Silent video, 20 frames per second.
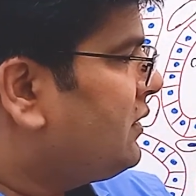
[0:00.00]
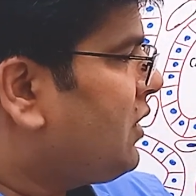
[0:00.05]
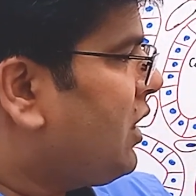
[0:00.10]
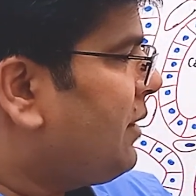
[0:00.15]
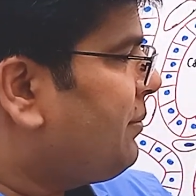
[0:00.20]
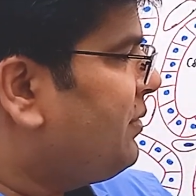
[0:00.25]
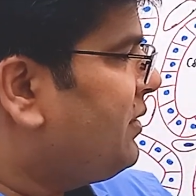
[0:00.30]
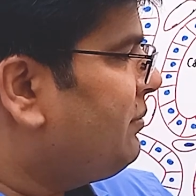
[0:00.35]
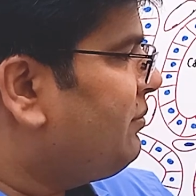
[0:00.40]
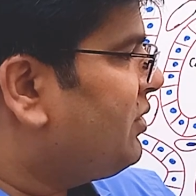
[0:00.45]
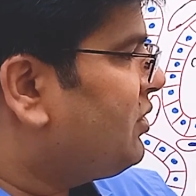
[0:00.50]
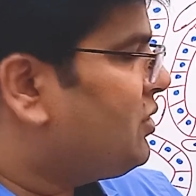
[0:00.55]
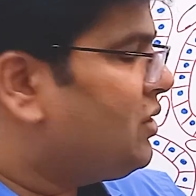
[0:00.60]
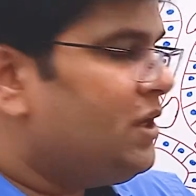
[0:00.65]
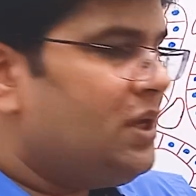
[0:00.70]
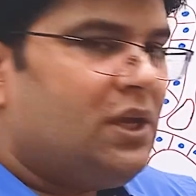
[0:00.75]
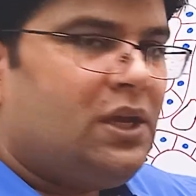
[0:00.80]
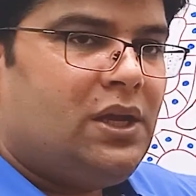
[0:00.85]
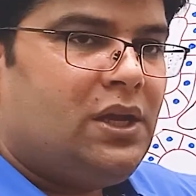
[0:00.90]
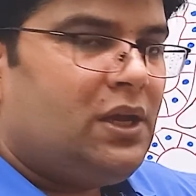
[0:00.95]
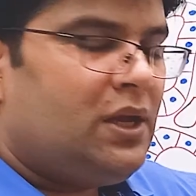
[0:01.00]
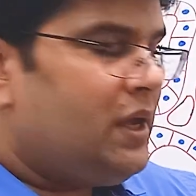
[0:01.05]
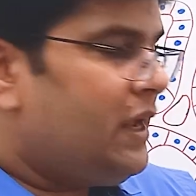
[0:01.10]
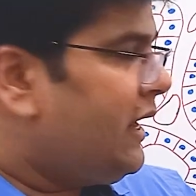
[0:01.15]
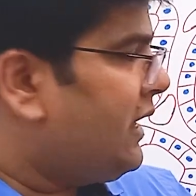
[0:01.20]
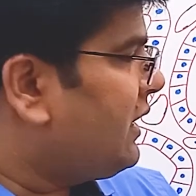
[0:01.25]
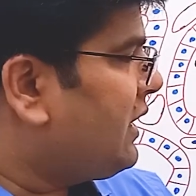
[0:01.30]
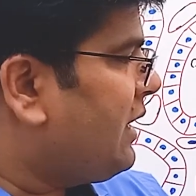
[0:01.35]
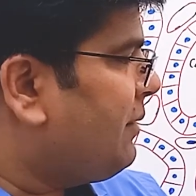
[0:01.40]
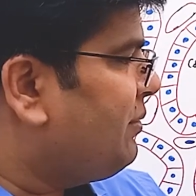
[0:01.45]
carbon number 3
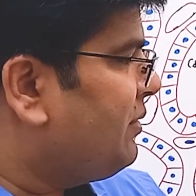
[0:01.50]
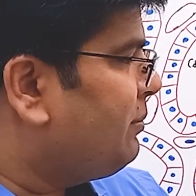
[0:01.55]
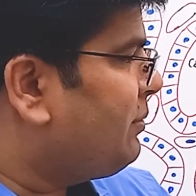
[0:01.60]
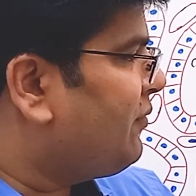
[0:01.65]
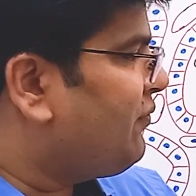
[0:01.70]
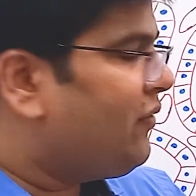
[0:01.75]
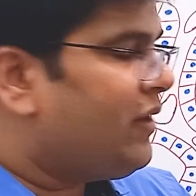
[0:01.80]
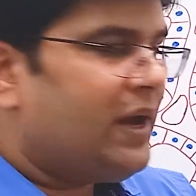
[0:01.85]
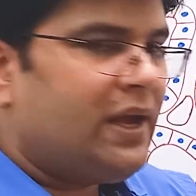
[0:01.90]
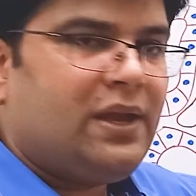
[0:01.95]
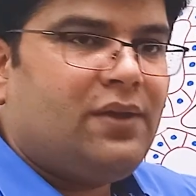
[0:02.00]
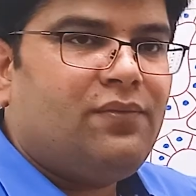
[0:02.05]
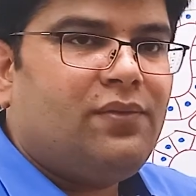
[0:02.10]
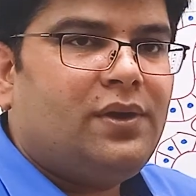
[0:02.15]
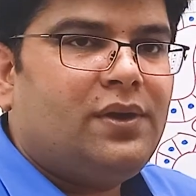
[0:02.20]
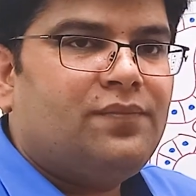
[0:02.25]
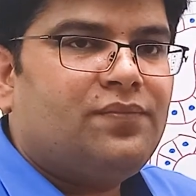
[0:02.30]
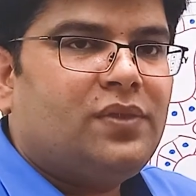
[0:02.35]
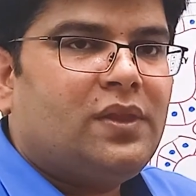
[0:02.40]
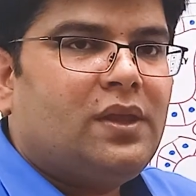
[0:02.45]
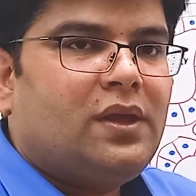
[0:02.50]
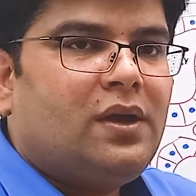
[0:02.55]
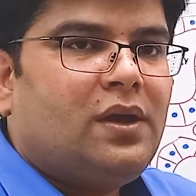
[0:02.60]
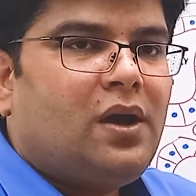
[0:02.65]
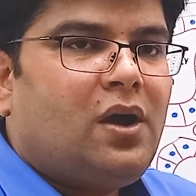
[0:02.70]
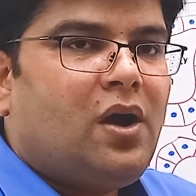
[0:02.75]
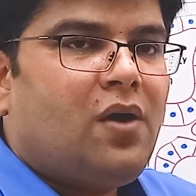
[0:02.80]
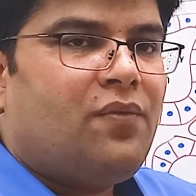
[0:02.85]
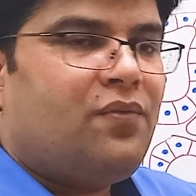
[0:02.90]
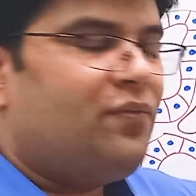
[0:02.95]
and carbon number 5
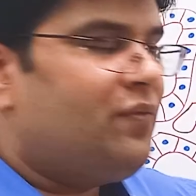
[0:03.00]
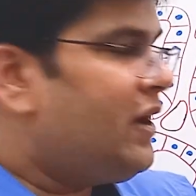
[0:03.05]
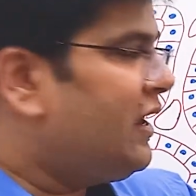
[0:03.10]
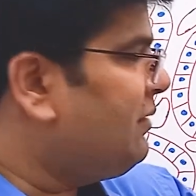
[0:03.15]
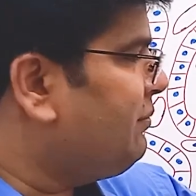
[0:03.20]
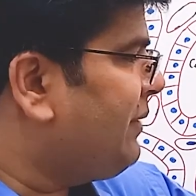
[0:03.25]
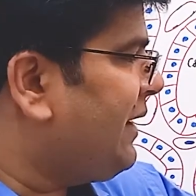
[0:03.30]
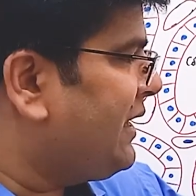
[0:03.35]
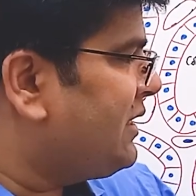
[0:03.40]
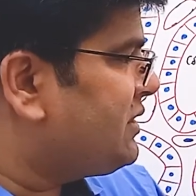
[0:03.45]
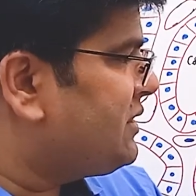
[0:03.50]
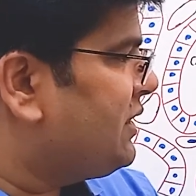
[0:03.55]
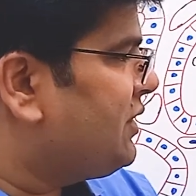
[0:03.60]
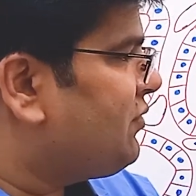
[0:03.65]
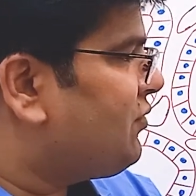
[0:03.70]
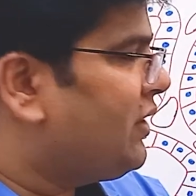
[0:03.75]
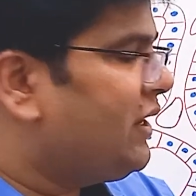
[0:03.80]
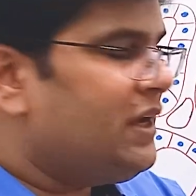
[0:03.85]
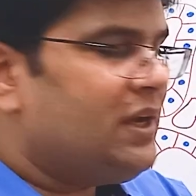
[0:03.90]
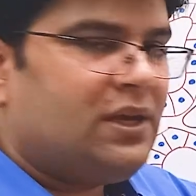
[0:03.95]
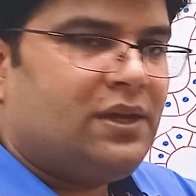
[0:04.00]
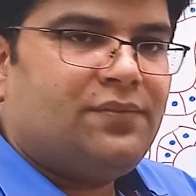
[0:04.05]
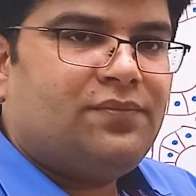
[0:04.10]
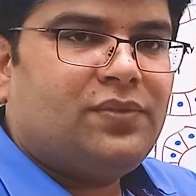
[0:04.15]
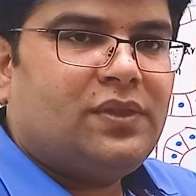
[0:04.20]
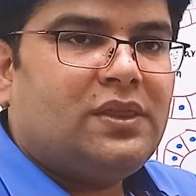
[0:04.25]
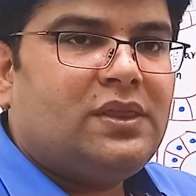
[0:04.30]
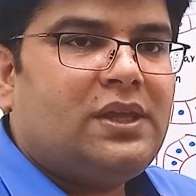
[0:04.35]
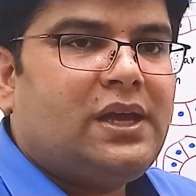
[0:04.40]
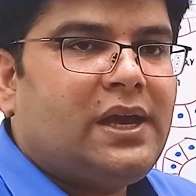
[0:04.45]
of one benzene
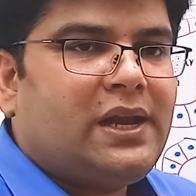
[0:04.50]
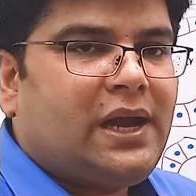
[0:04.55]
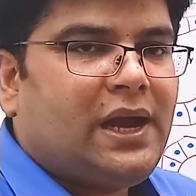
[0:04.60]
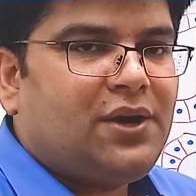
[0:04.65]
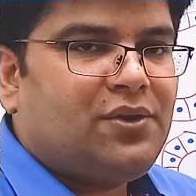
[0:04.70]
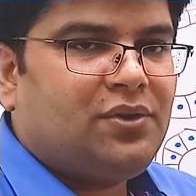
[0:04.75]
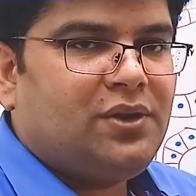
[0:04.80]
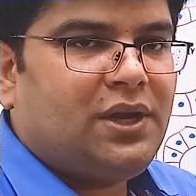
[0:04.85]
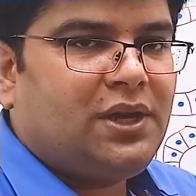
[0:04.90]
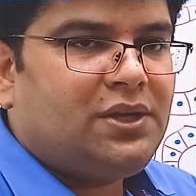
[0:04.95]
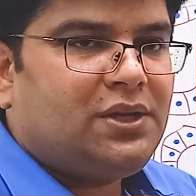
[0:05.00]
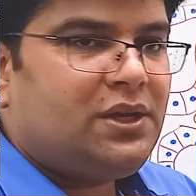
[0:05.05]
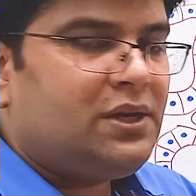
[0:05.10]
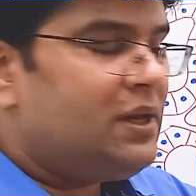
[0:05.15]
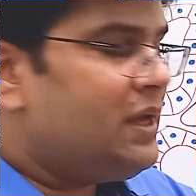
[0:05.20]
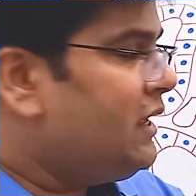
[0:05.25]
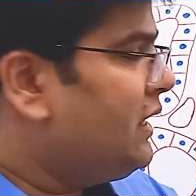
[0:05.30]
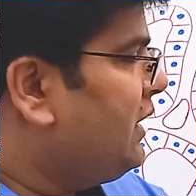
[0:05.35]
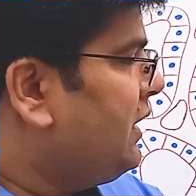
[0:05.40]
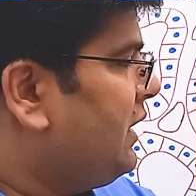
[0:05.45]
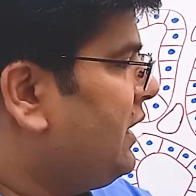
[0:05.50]
ring, they are iodinated.